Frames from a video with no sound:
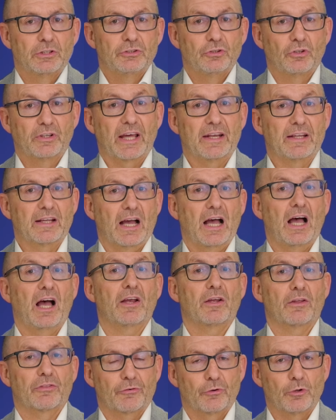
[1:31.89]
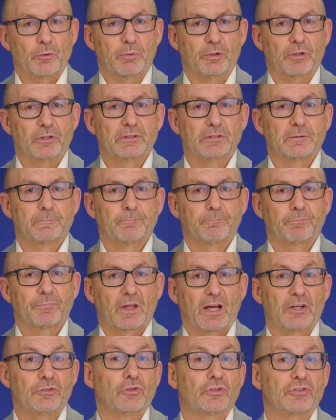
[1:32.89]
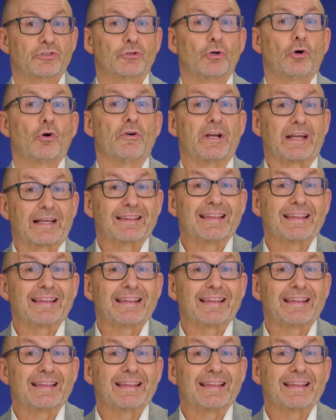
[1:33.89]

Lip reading: you're getting a higher throughput, and you're storing